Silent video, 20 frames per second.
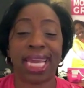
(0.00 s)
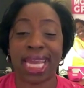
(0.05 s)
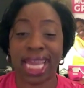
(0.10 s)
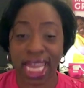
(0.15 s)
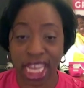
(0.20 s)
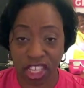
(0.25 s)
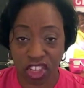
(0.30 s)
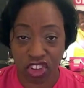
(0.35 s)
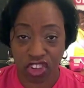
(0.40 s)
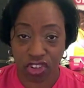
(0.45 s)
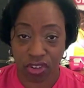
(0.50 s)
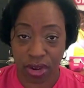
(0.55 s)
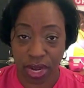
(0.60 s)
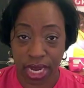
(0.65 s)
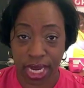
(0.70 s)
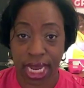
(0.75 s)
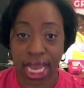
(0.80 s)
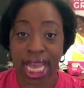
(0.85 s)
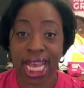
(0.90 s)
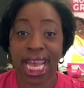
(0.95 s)

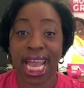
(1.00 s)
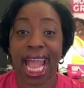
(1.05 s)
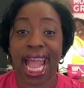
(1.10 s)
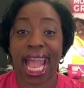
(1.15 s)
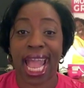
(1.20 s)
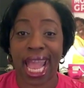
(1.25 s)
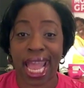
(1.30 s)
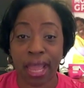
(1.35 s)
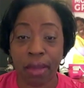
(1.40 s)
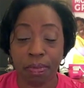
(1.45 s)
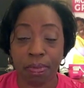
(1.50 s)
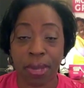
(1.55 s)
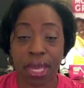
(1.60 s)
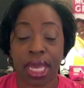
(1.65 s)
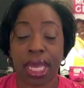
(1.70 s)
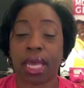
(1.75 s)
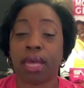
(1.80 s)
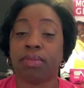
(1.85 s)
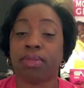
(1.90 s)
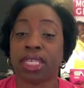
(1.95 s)
Eastern, 8
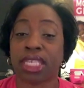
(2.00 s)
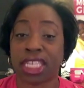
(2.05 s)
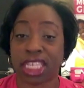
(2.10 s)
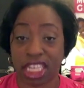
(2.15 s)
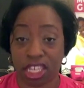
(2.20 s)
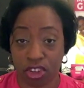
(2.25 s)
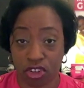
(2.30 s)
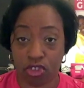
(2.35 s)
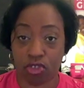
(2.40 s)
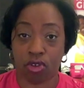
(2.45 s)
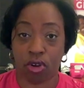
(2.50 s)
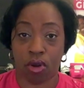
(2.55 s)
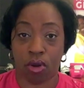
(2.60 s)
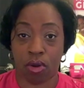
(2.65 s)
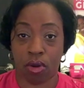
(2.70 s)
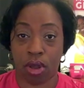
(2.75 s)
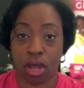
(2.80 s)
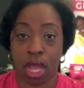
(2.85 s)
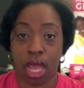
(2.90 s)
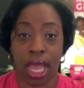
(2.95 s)
p.m. Central,
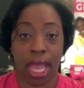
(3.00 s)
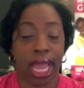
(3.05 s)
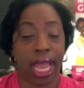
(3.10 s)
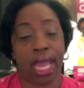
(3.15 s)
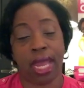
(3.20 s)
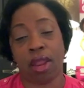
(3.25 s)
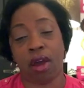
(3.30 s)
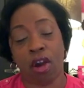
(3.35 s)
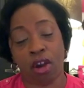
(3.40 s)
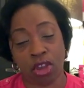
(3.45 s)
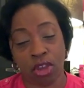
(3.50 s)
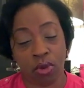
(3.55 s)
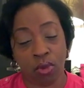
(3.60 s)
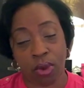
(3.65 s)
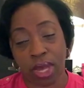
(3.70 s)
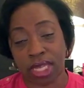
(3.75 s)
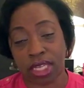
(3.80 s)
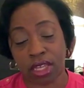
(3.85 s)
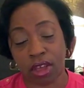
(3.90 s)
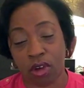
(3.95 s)
and all you
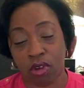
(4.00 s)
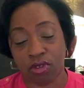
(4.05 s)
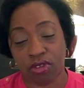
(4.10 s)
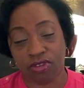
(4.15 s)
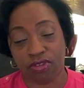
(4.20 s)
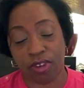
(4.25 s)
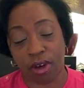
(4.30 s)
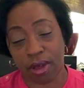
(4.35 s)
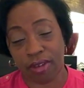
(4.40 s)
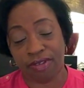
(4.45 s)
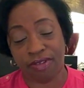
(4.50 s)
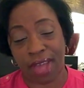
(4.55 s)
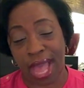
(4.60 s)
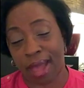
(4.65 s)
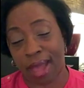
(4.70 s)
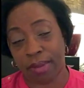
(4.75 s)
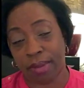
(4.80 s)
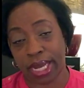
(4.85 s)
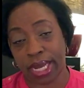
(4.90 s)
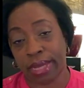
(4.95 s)
West Coast
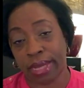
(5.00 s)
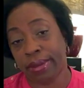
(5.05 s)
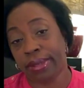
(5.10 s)
family,